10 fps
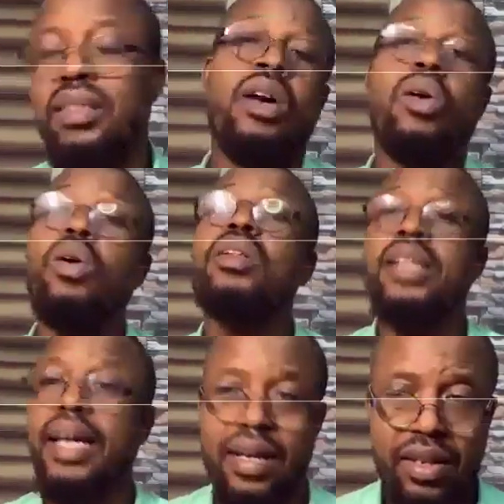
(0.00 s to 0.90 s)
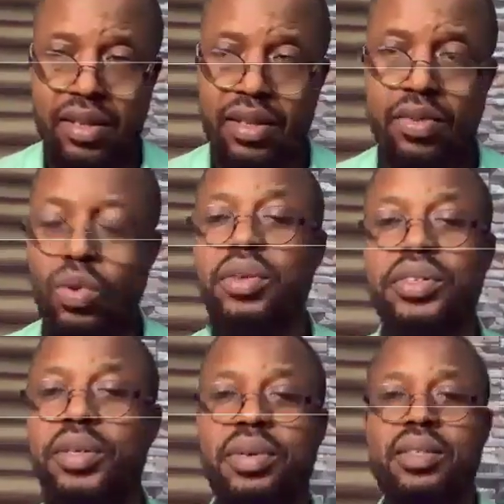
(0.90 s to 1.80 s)
They are all there,
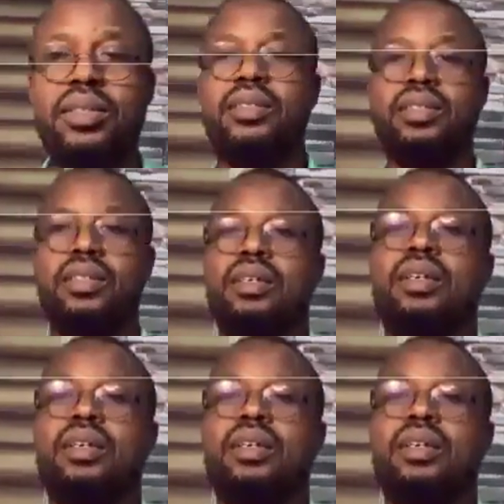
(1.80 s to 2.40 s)
100%.